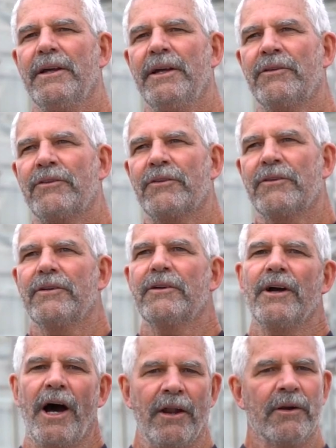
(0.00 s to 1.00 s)
It's
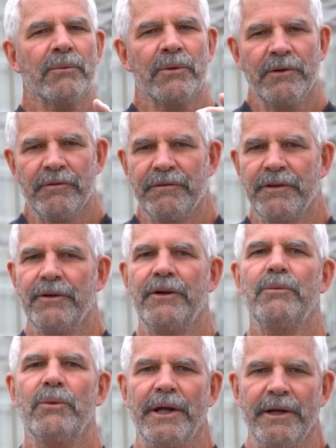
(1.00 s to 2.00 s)
got a real
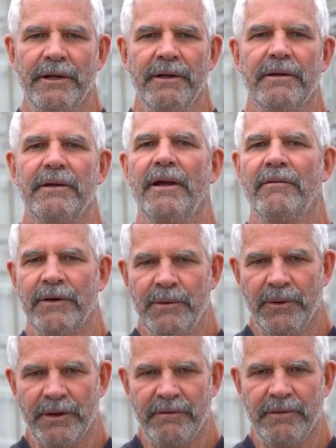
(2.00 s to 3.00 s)
fluted wing, every
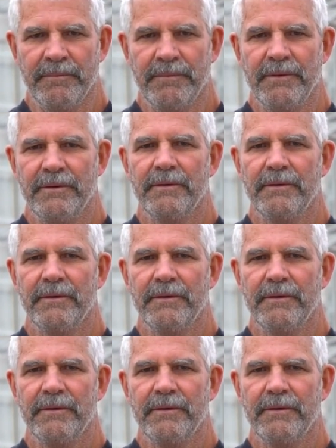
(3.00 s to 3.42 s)
one of them.